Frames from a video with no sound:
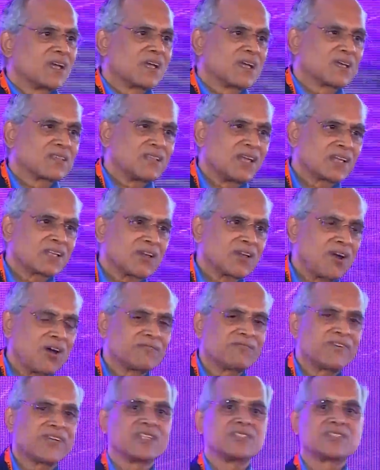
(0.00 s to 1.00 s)
That
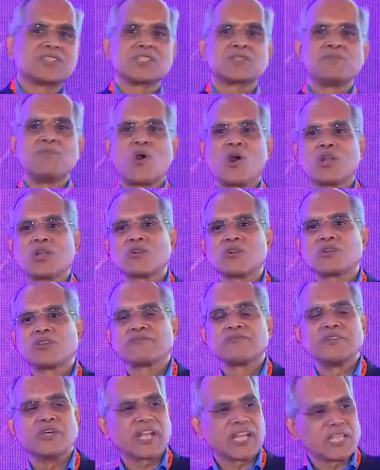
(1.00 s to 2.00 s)
confidence is born out of
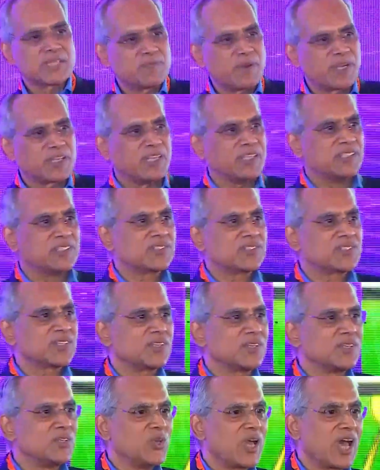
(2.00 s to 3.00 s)
your expertise.
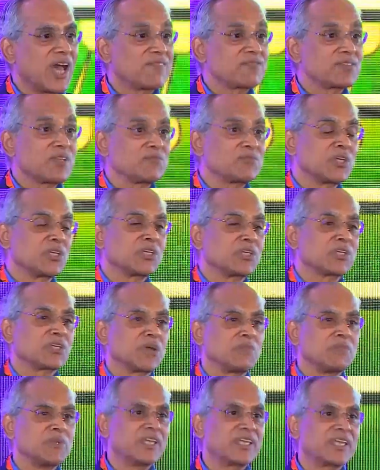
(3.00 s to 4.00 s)
You have something to
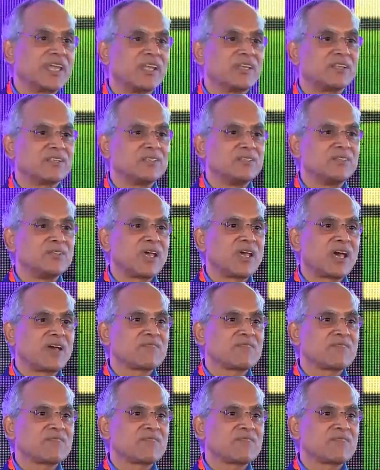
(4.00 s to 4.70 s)
communicate. You have